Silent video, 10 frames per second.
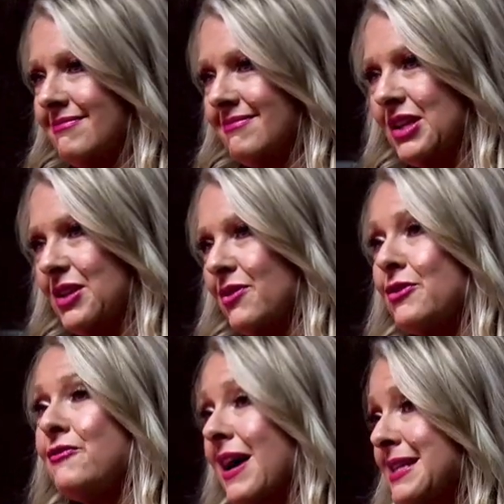you know if
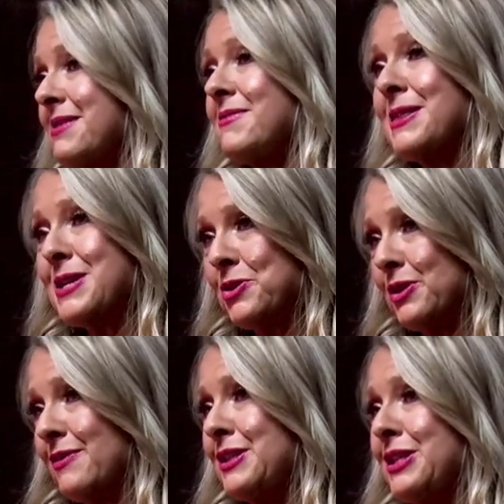you find something that you
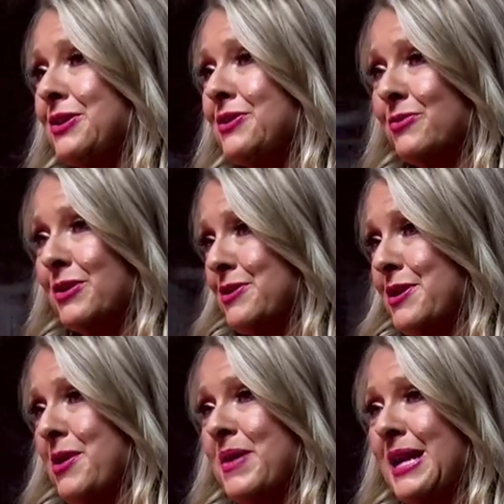love to do whether you
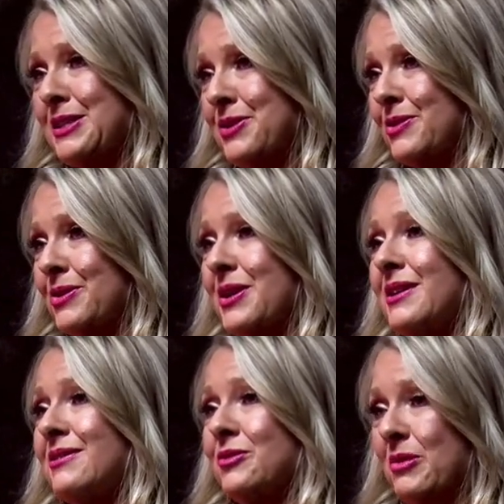got paid to do it or
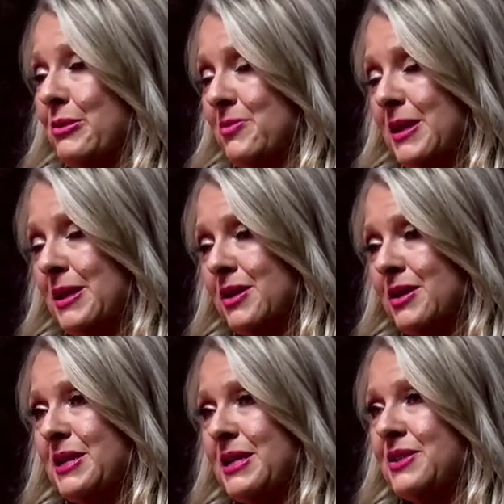not you'll probably make a lot
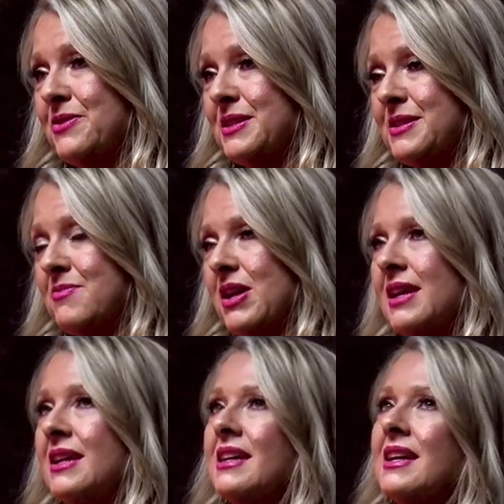of money doing it someday right.
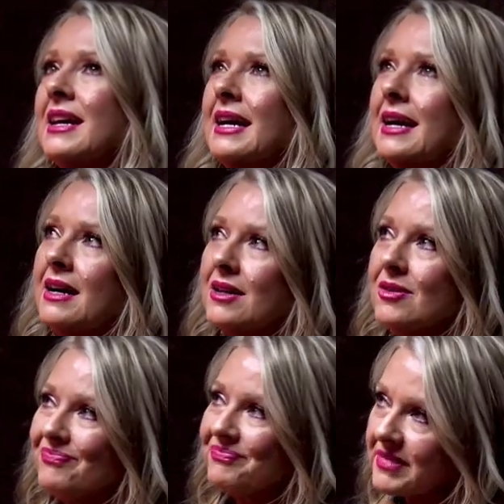
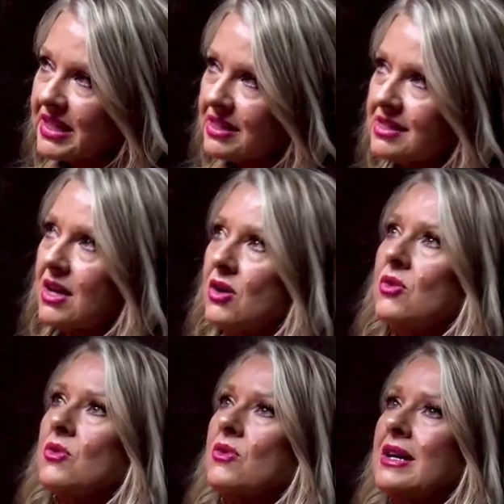um
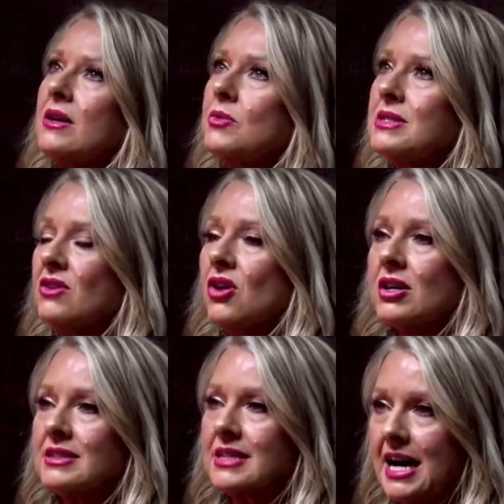so it was a
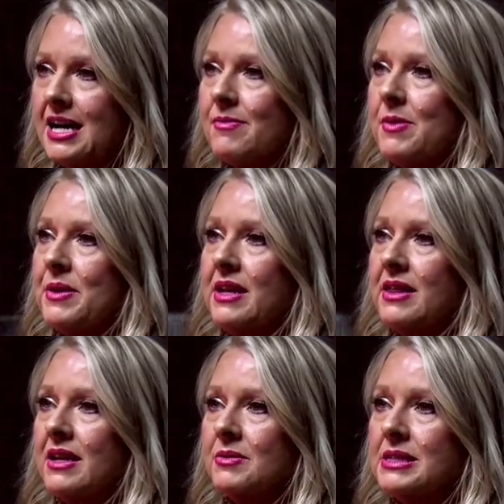long time i mean i
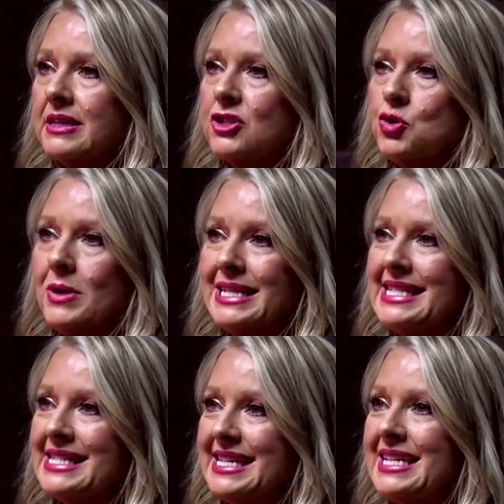think i was like
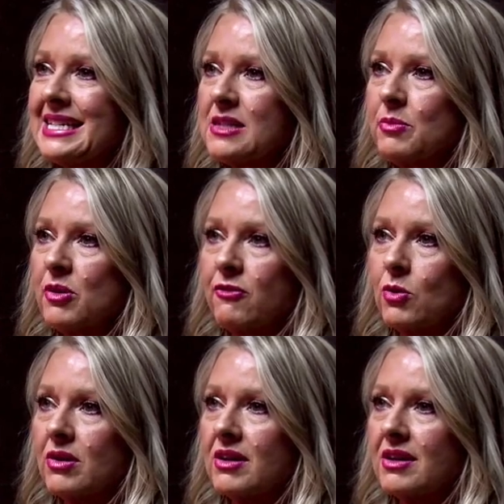26
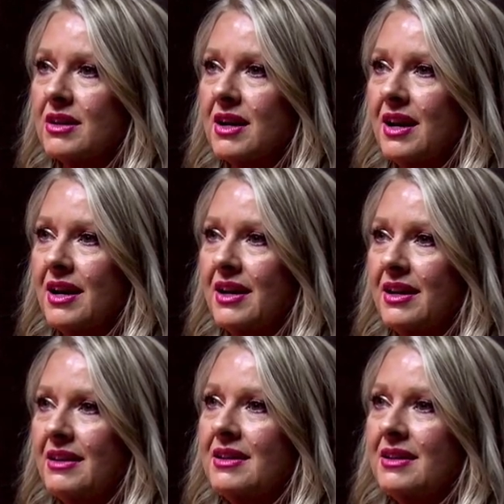before i